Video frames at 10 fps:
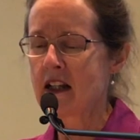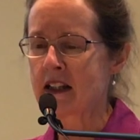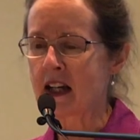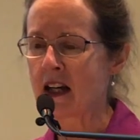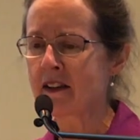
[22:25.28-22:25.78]

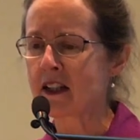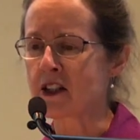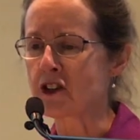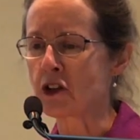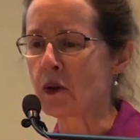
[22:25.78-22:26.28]
The other
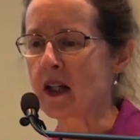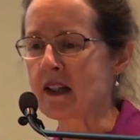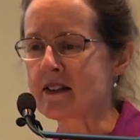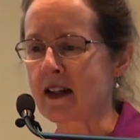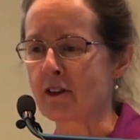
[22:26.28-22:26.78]
issue
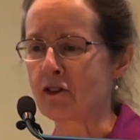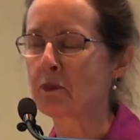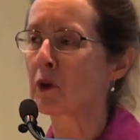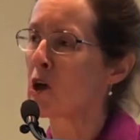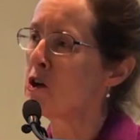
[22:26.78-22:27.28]
is that of
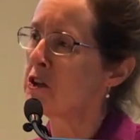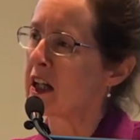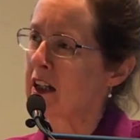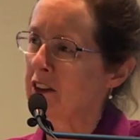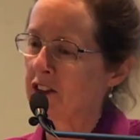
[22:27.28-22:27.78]

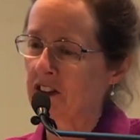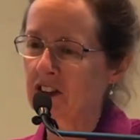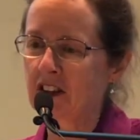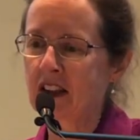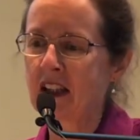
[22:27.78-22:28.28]

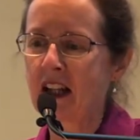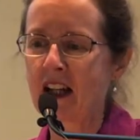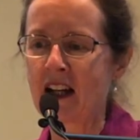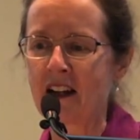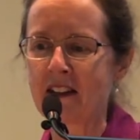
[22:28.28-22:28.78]
pronouns.
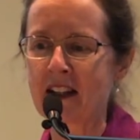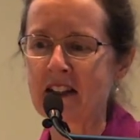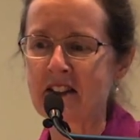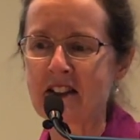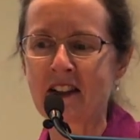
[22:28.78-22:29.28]
That
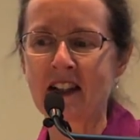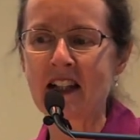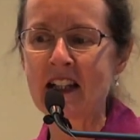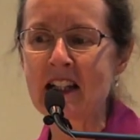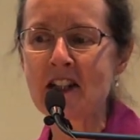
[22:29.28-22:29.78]
is the
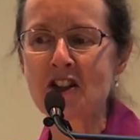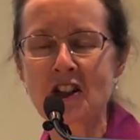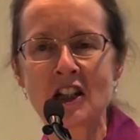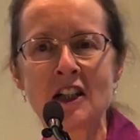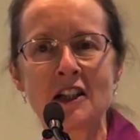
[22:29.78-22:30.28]
he,
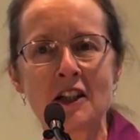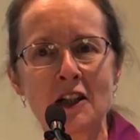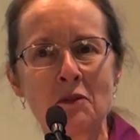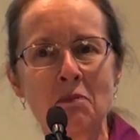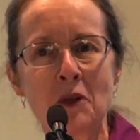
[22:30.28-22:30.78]
she,
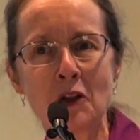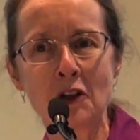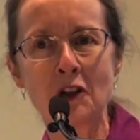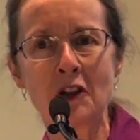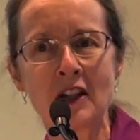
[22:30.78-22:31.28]
him,
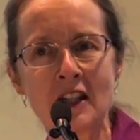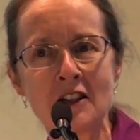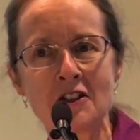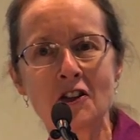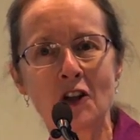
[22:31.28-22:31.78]
her,
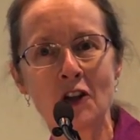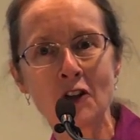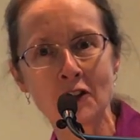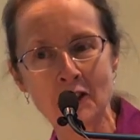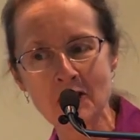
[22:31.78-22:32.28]
his,
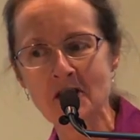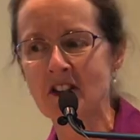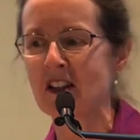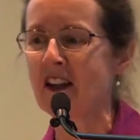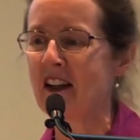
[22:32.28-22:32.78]

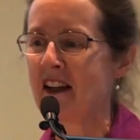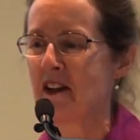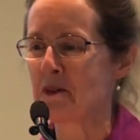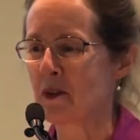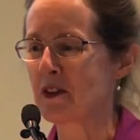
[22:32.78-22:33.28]
hers,
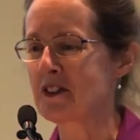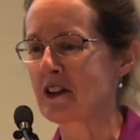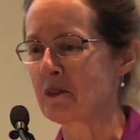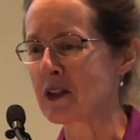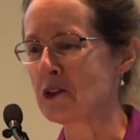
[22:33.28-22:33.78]
words
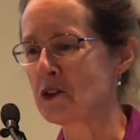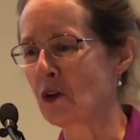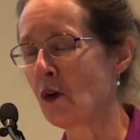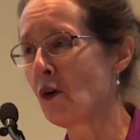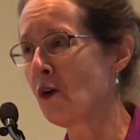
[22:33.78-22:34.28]
that we use
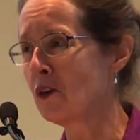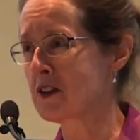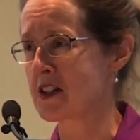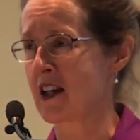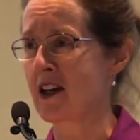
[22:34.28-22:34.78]
all
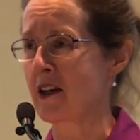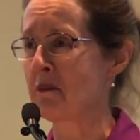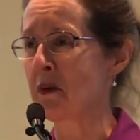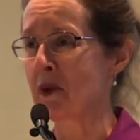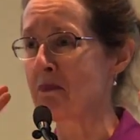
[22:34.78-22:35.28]
the
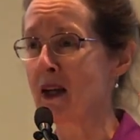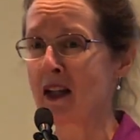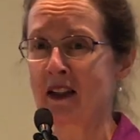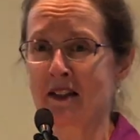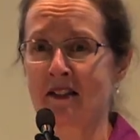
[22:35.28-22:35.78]
time with
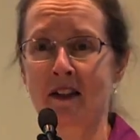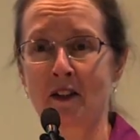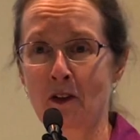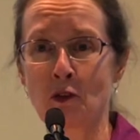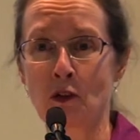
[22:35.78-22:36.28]
barely a
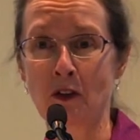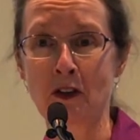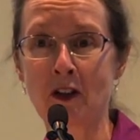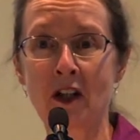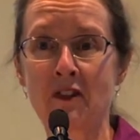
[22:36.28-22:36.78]
second thought.
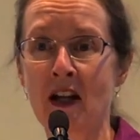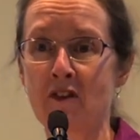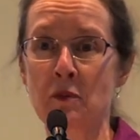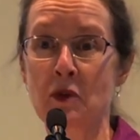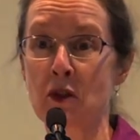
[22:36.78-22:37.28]
You don't even
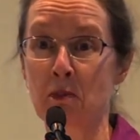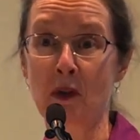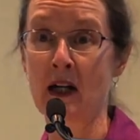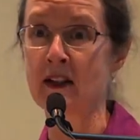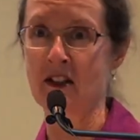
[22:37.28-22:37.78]
have to put your
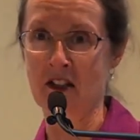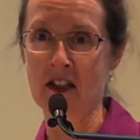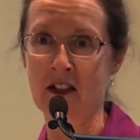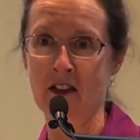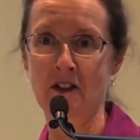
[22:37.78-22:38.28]
brain into
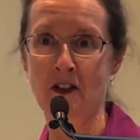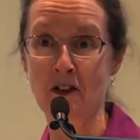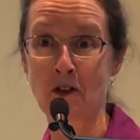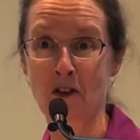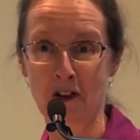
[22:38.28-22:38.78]
gear to
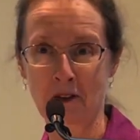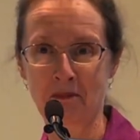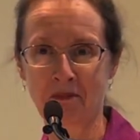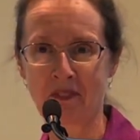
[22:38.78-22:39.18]
use them.